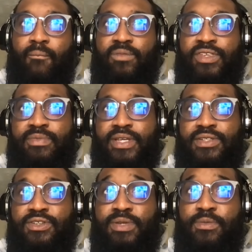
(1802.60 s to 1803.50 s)
just make
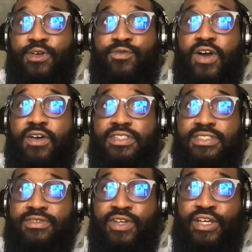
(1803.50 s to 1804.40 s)
sure people
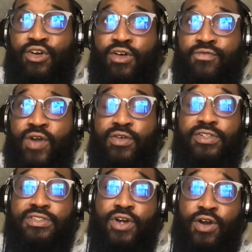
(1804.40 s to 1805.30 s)
are
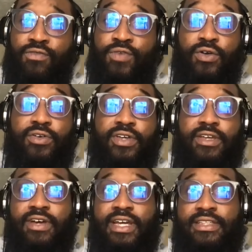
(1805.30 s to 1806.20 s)
following
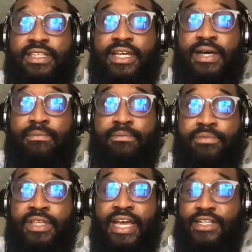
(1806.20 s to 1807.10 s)
like the
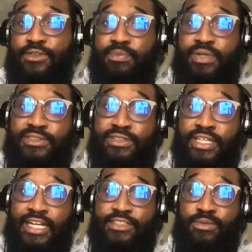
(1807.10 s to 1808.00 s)
actual
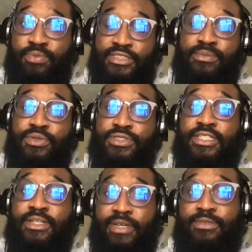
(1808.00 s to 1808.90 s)
principles
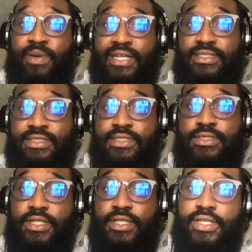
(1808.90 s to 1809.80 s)
and the best practices
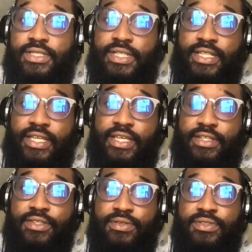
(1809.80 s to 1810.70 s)
that they can
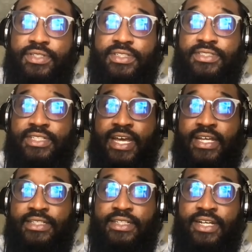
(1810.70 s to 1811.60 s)
do to
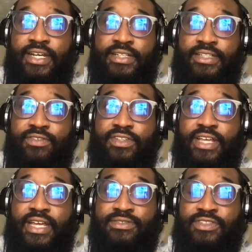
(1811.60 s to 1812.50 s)
design different
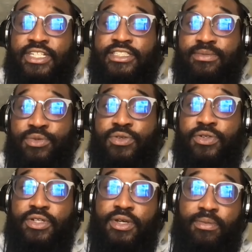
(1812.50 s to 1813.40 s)
types of accessible
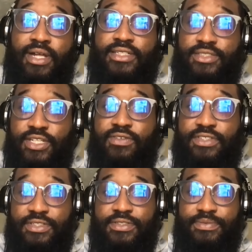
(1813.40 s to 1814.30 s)
products and
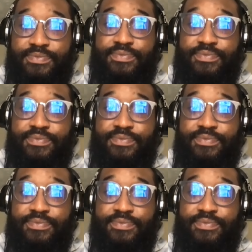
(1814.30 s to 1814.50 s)
services.